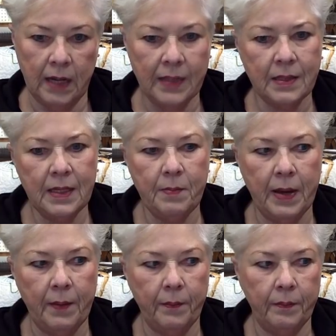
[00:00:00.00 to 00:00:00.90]
I see
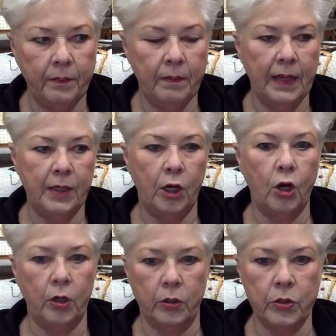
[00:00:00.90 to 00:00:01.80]
my
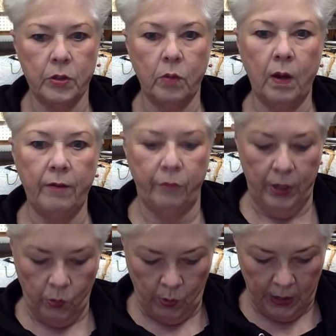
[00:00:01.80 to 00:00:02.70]
daughters quite
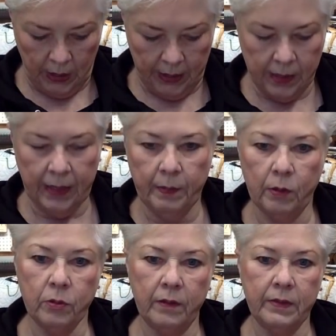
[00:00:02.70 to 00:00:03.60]
frequently. They
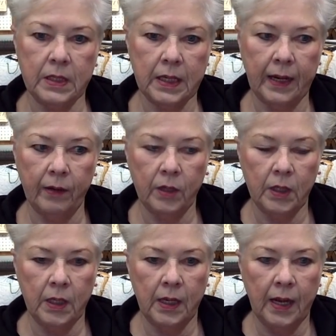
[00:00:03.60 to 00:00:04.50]
both live in town.
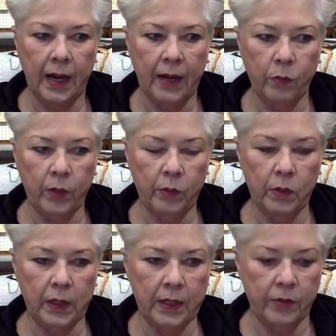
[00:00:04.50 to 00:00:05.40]
And we
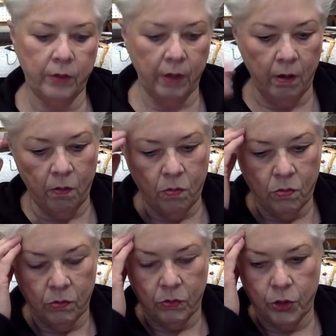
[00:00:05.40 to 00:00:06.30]
will either go
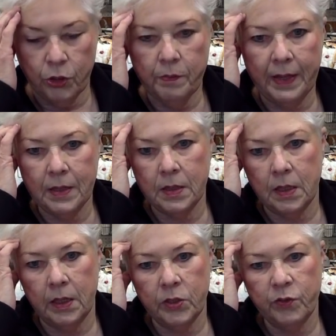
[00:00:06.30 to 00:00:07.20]
to my
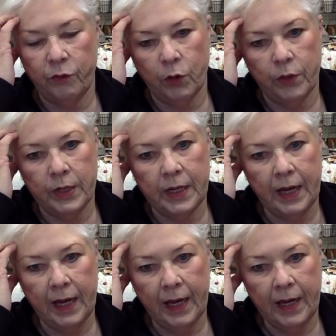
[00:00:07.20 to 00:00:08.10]
son's for the
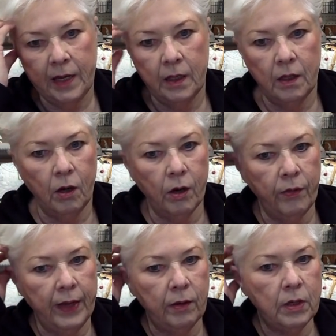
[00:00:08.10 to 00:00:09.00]
day, or
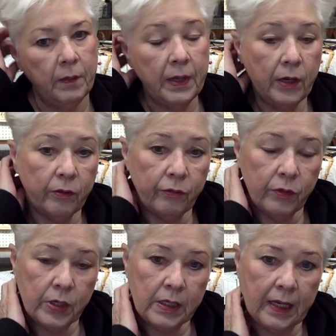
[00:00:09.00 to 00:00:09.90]
they'll come here for
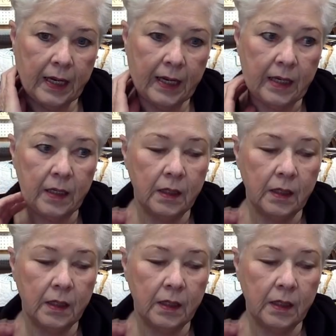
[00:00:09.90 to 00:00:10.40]
the day.